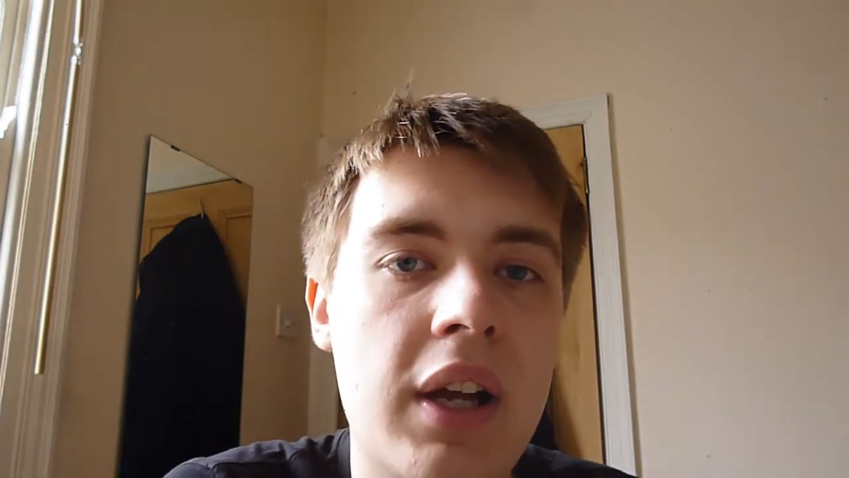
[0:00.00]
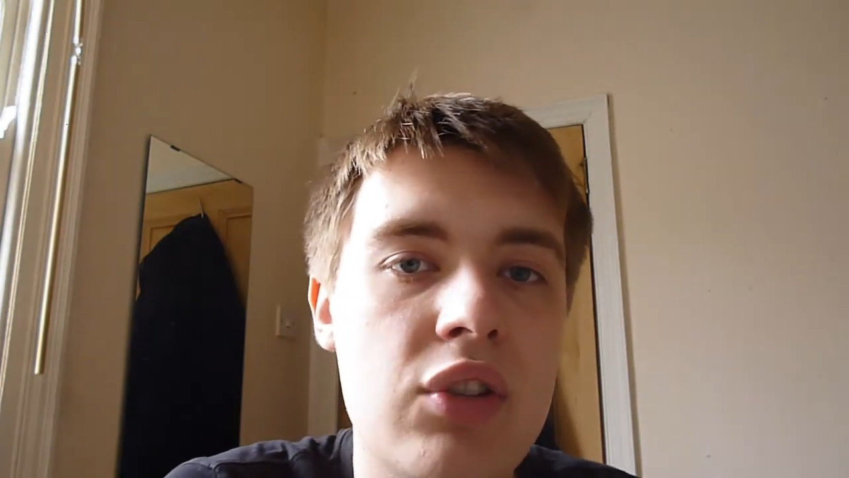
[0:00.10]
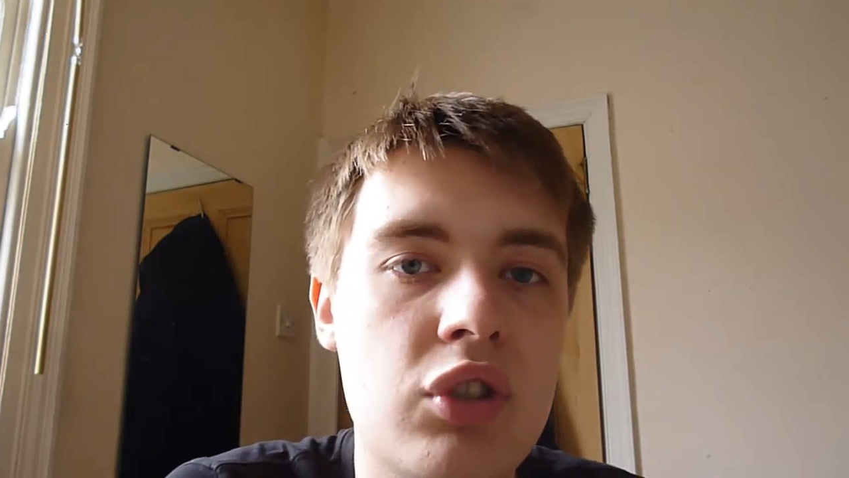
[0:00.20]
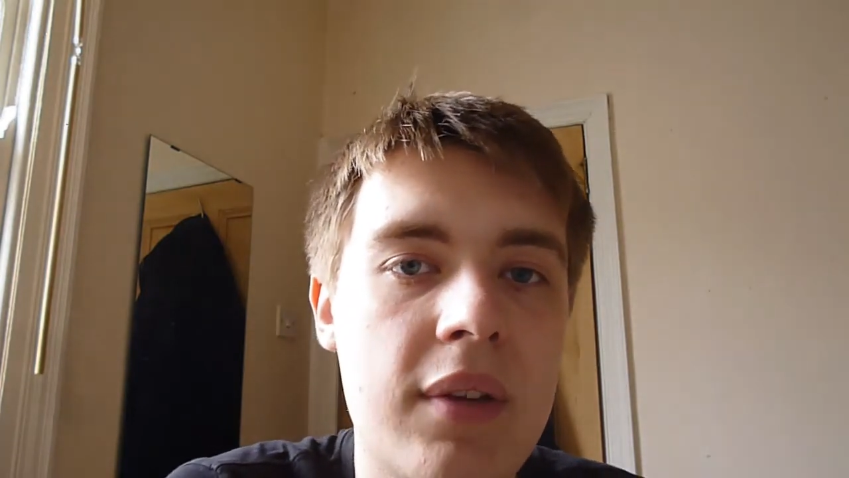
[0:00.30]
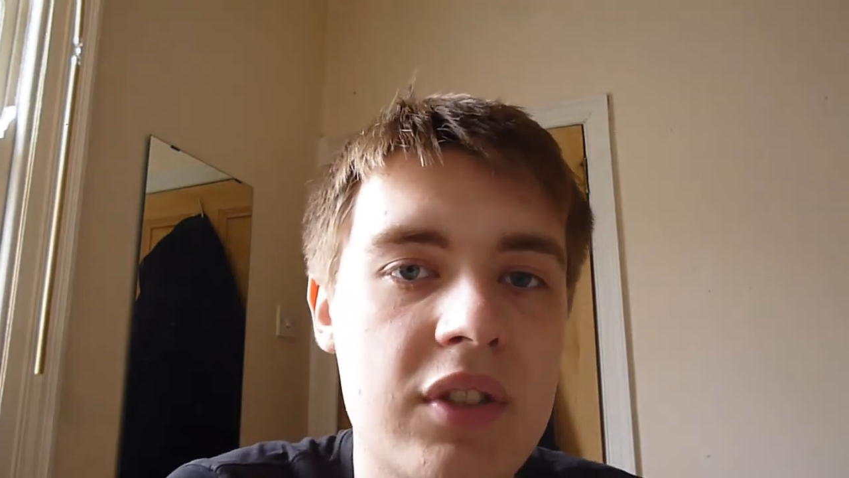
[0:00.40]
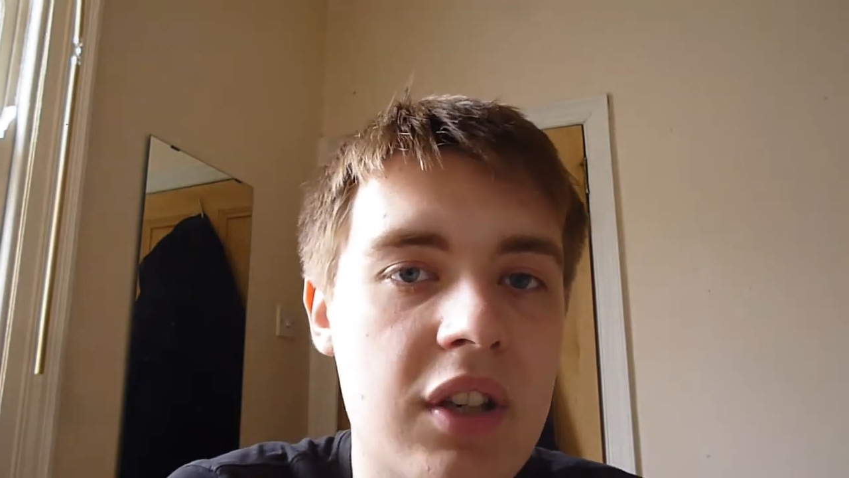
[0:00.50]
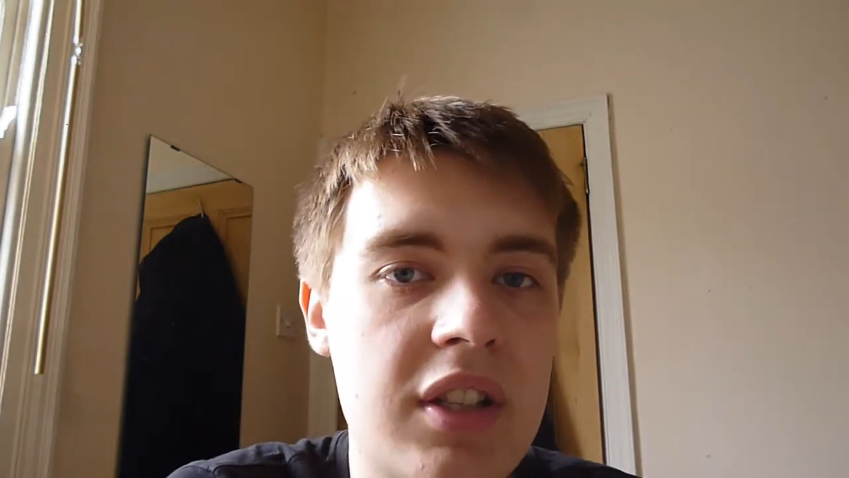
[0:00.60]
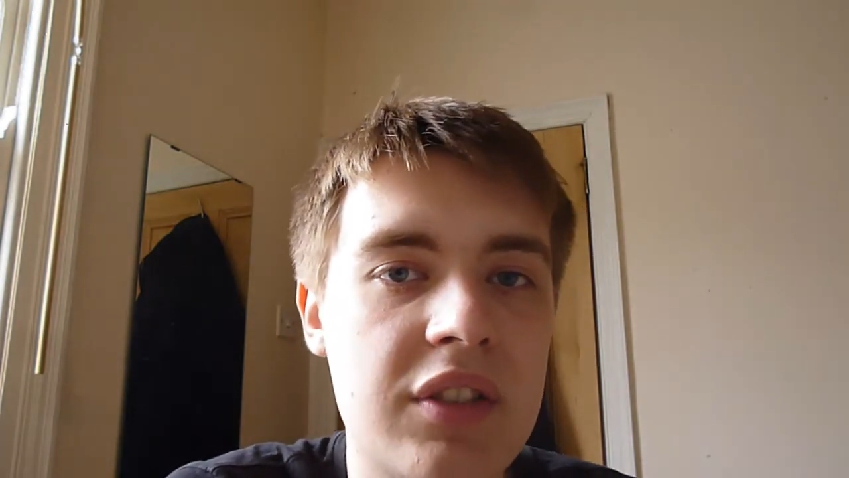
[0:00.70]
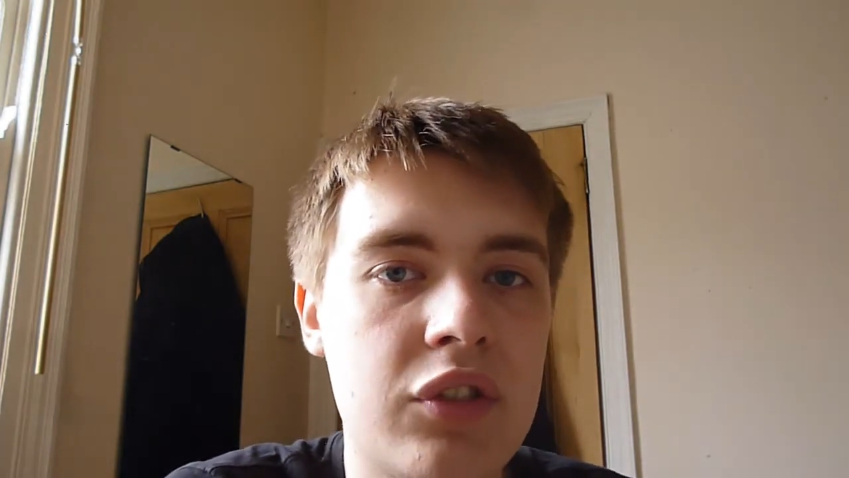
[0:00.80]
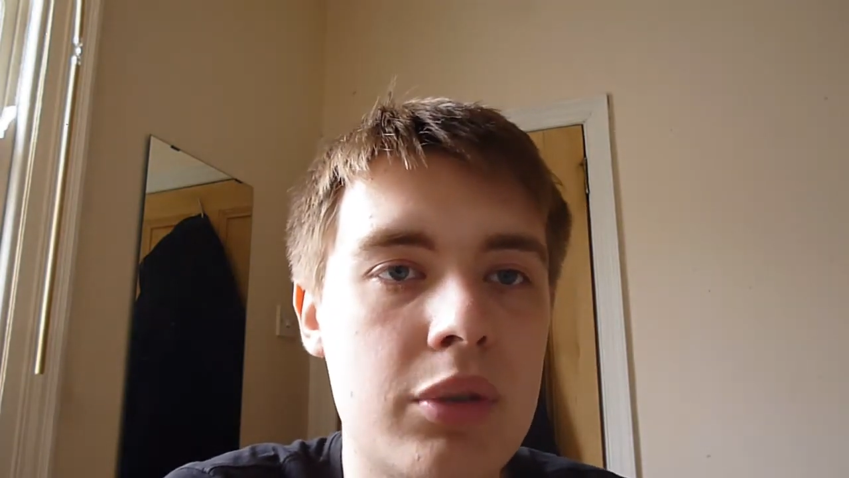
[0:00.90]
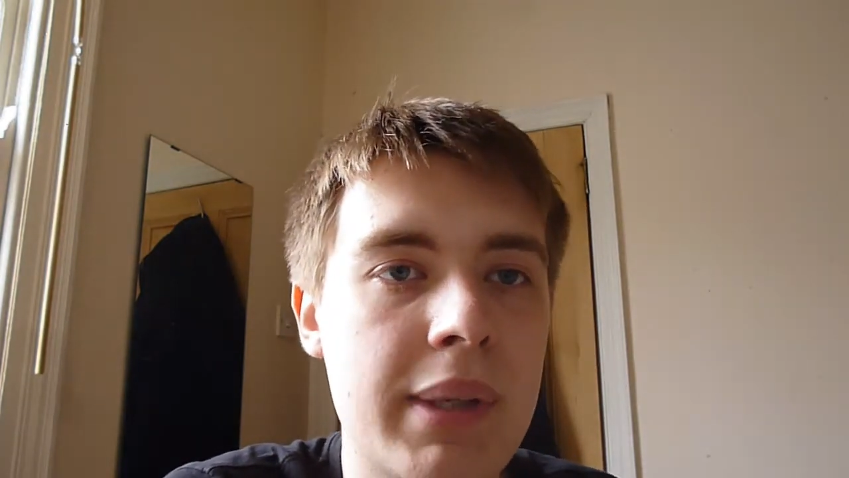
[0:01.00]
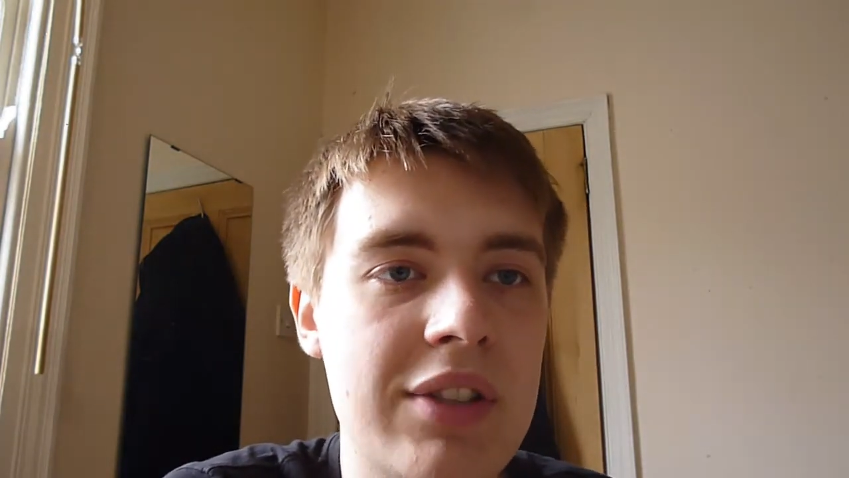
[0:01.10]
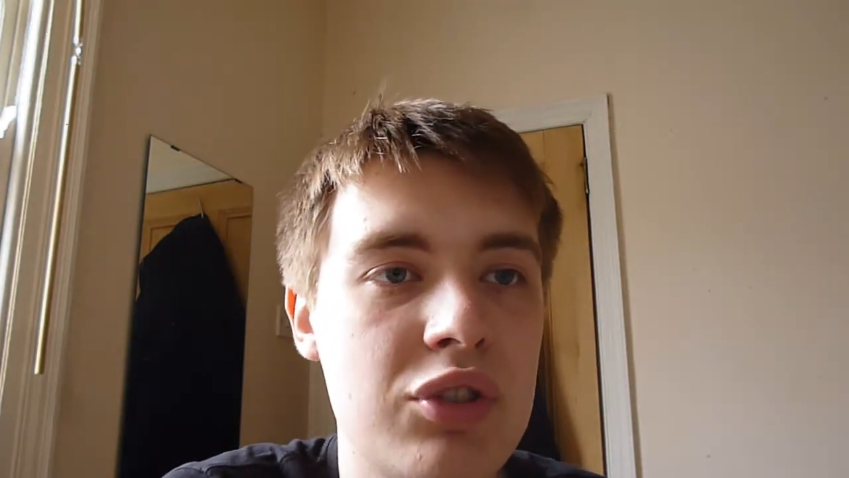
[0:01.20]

hand traps are this format?